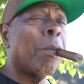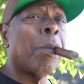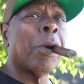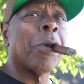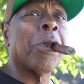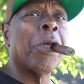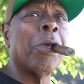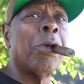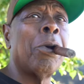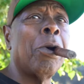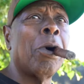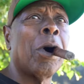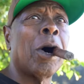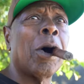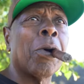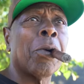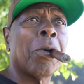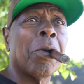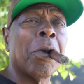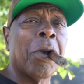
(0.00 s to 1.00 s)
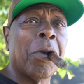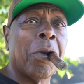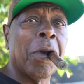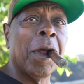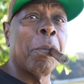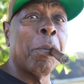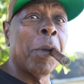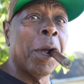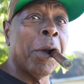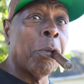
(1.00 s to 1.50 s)
But see, you know, horses
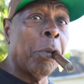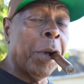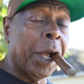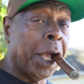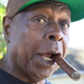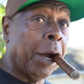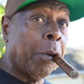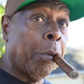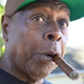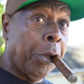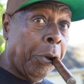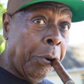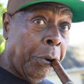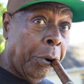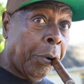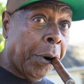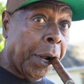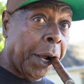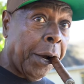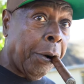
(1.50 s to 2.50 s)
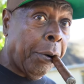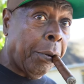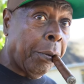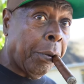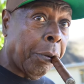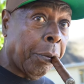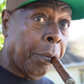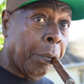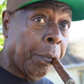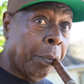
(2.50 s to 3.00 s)
seven days a week anyway. You know that, don't
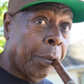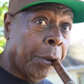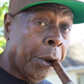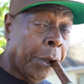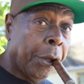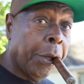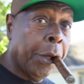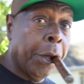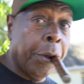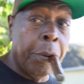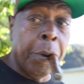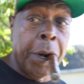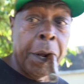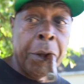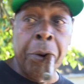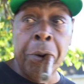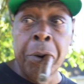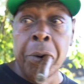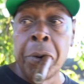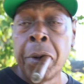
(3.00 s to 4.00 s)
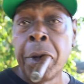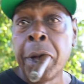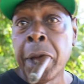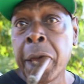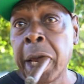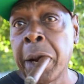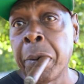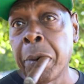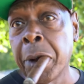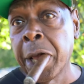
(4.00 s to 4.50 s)
you? You know,
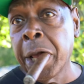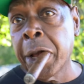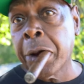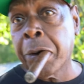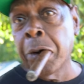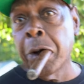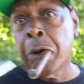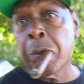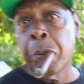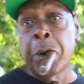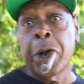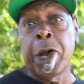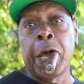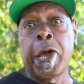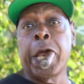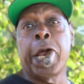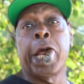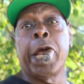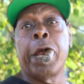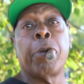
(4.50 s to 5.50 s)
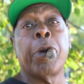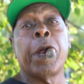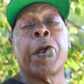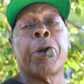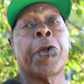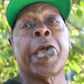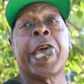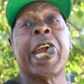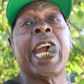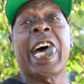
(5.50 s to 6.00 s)
every day, Christmas day,
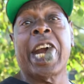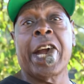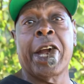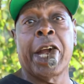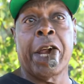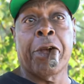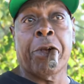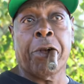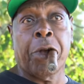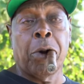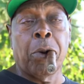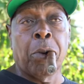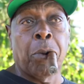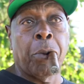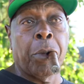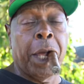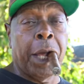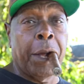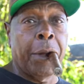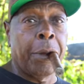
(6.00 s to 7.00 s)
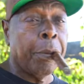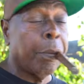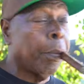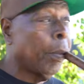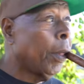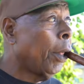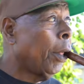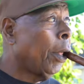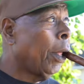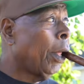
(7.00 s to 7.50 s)
every day, get out of that snow, yeah.
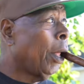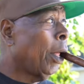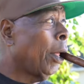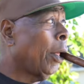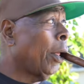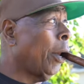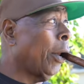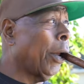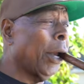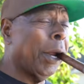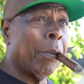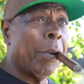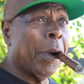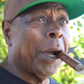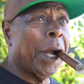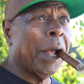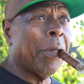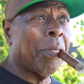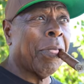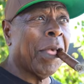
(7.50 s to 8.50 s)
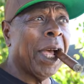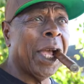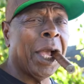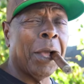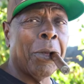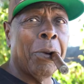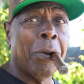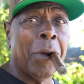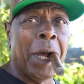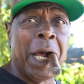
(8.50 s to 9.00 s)
It's everyday
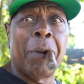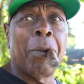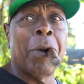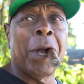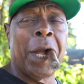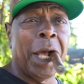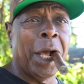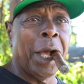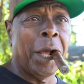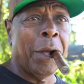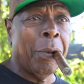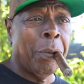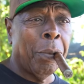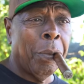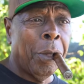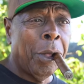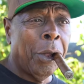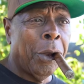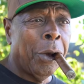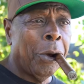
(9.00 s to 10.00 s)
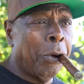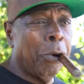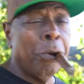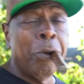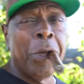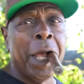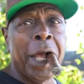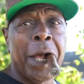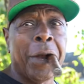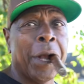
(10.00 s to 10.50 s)
thing, you know, every day. New
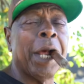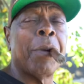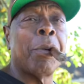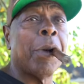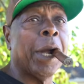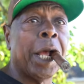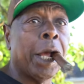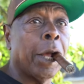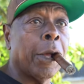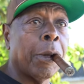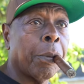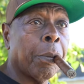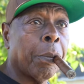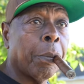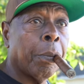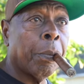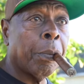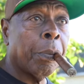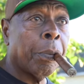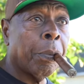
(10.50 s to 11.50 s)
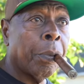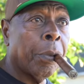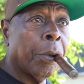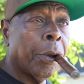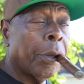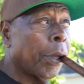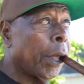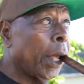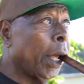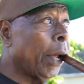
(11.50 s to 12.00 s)
Year's every day.
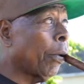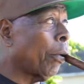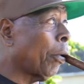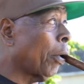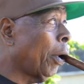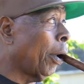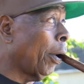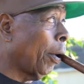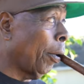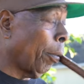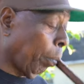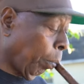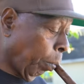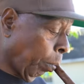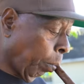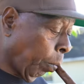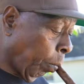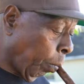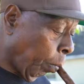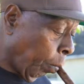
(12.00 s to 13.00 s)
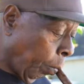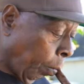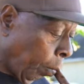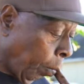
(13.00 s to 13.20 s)
Yes, sir. Mm -hmm.